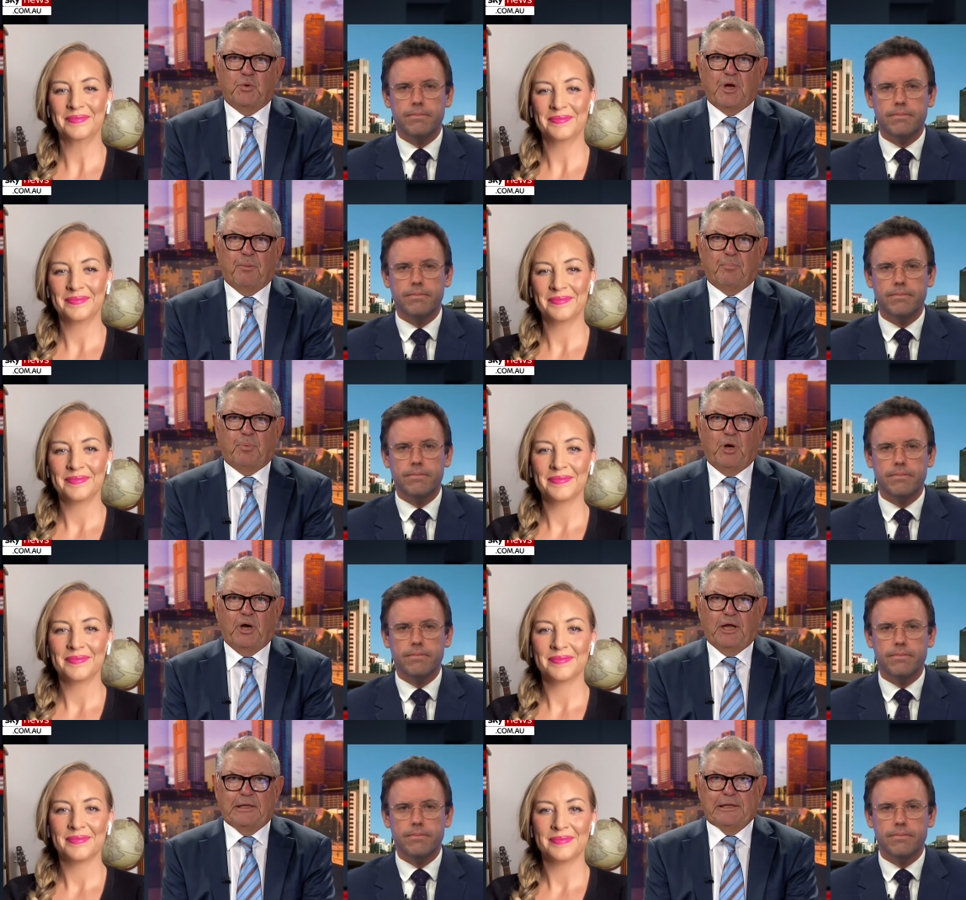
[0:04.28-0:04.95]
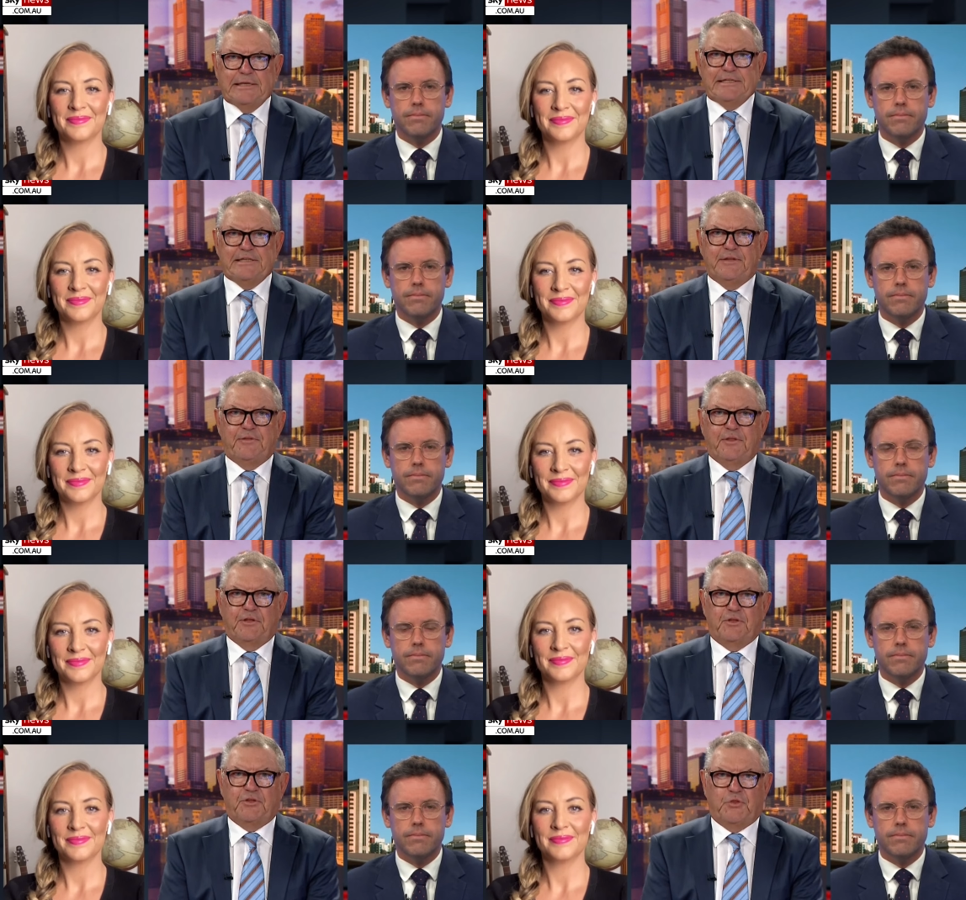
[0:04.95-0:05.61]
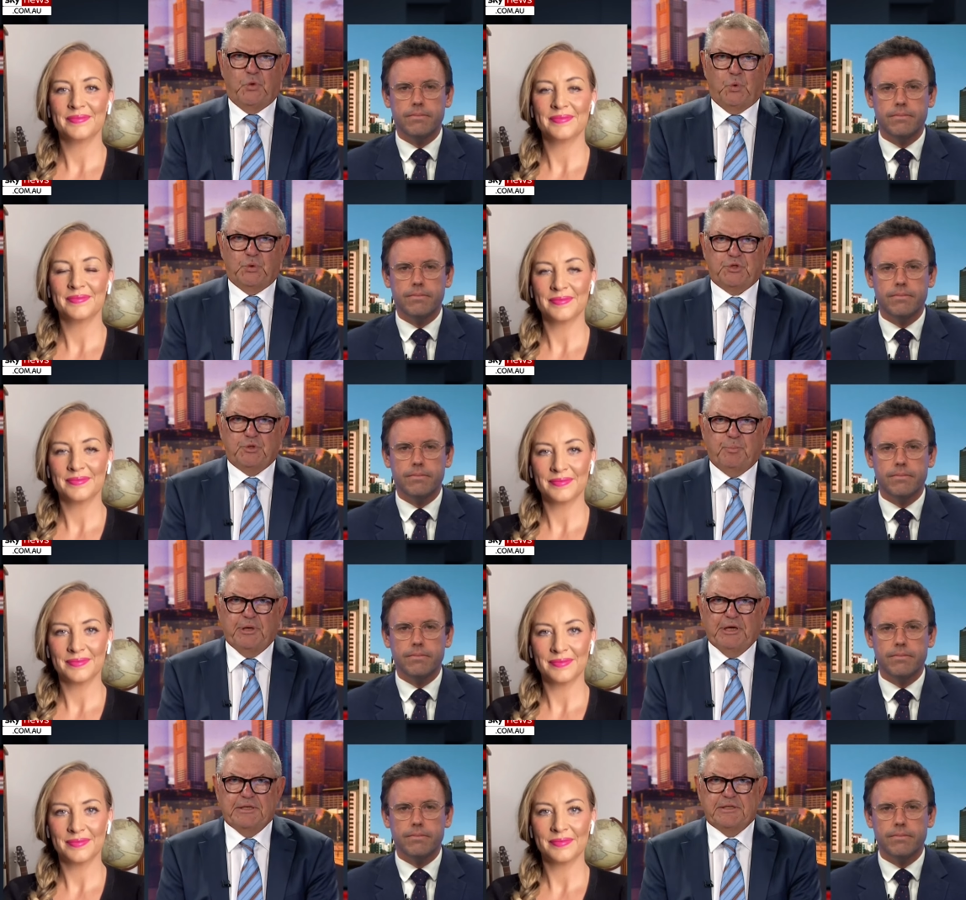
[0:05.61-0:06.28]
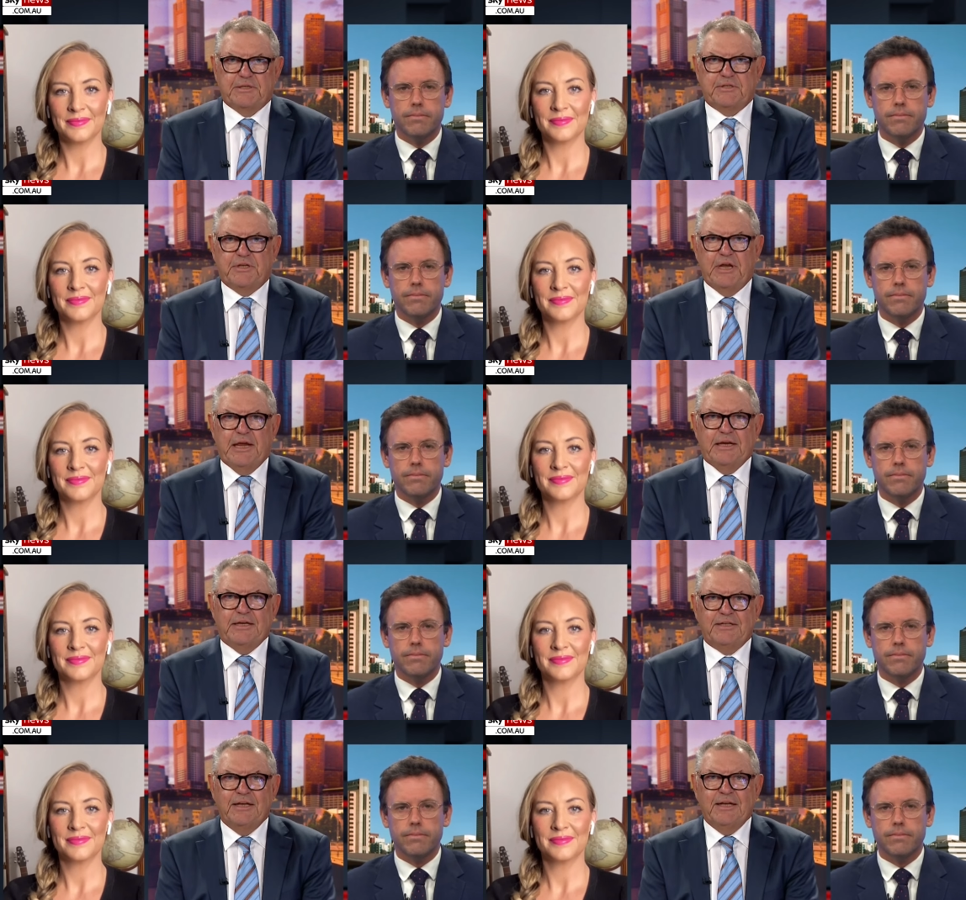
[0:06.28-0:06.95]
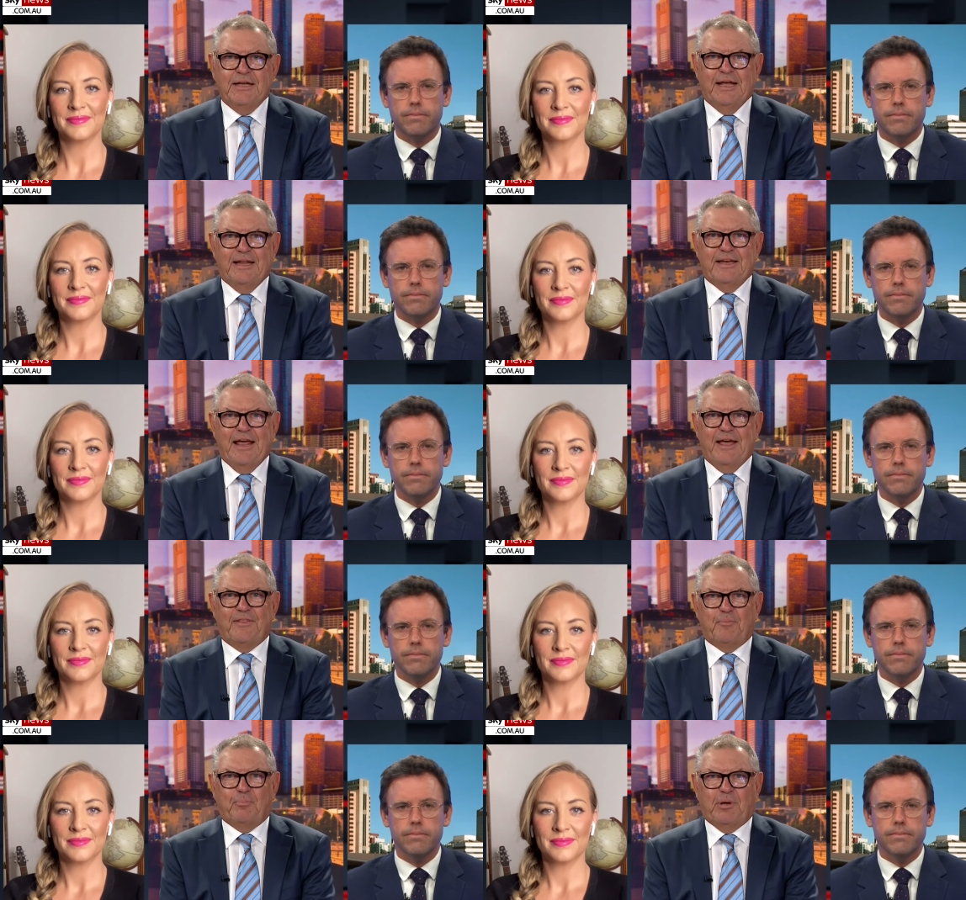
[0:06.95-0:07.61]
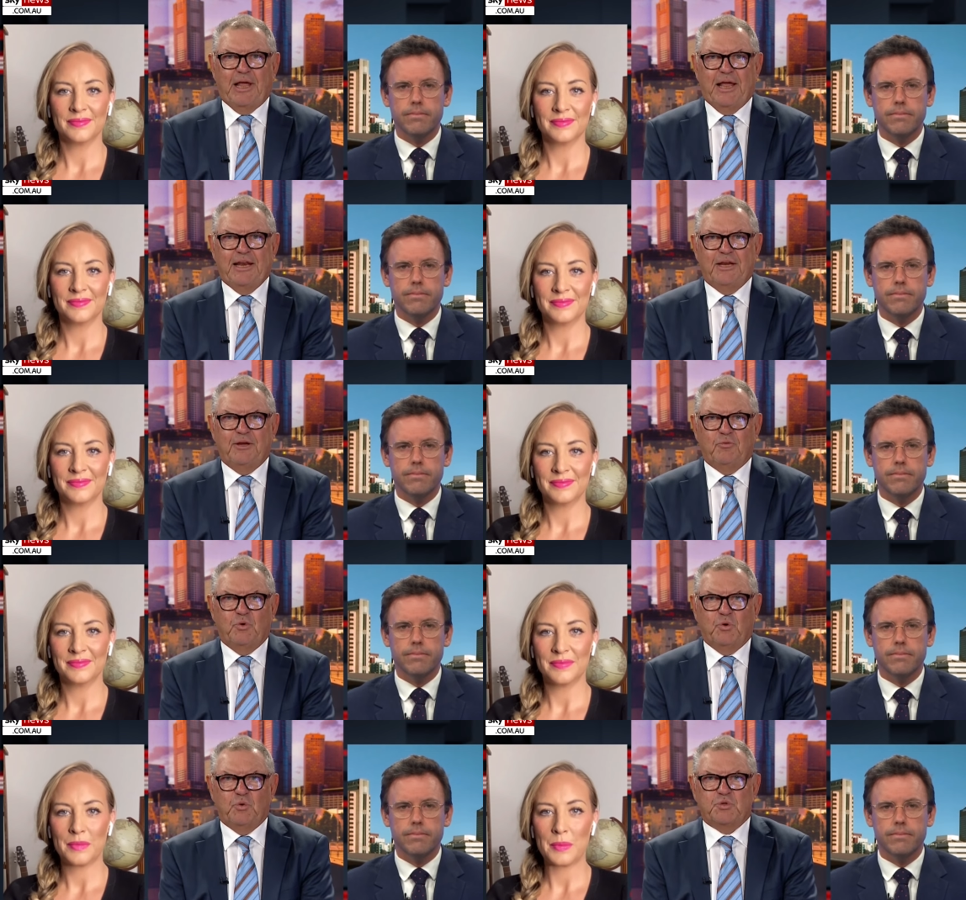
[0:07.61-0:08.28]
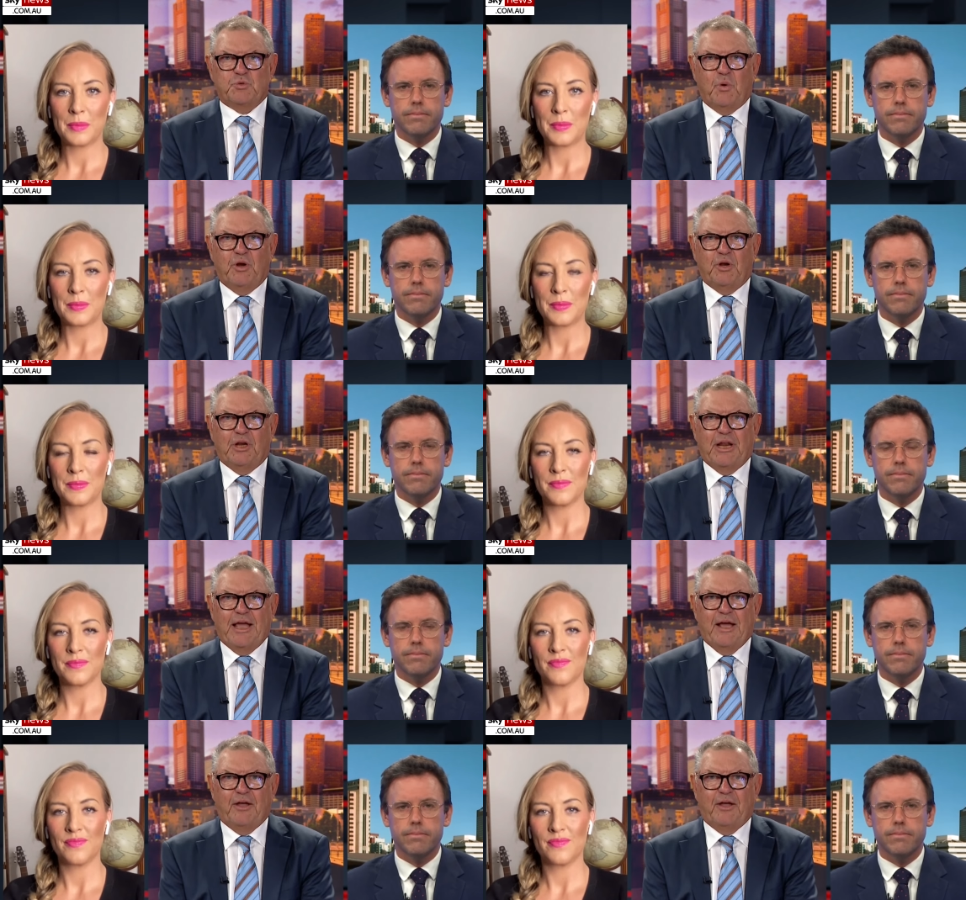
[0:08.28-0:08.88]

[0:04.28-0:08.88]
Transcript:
Speaker 1: up by a lizard that thought to be distinct, and now the planning rules won't allow